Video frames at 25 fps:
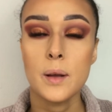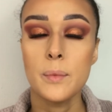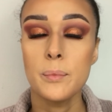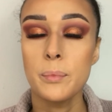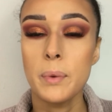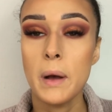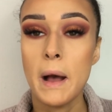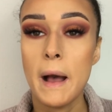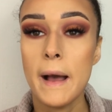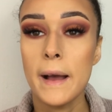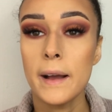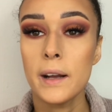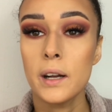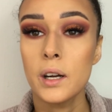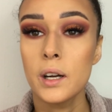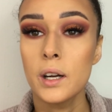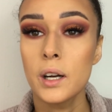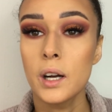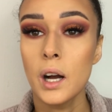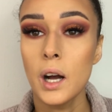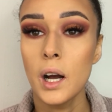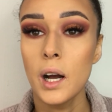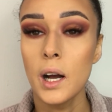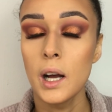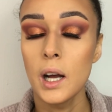I'm
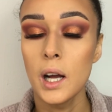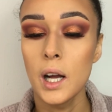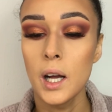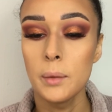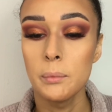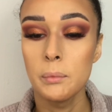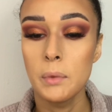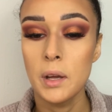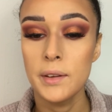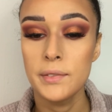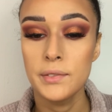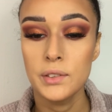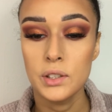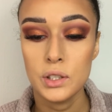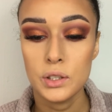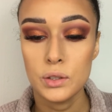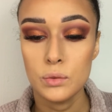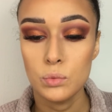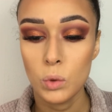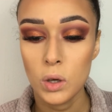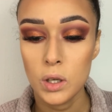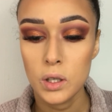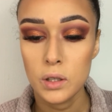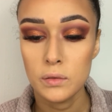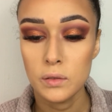back. If you're
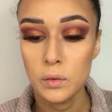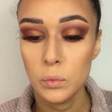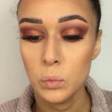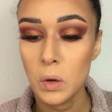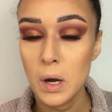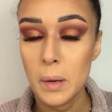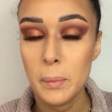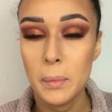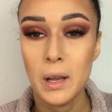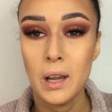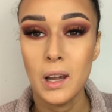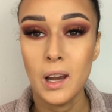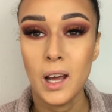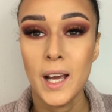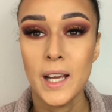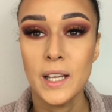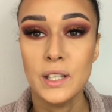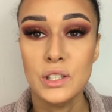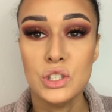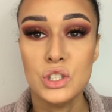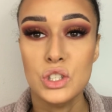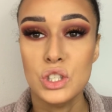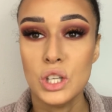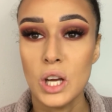wondering why my lighting's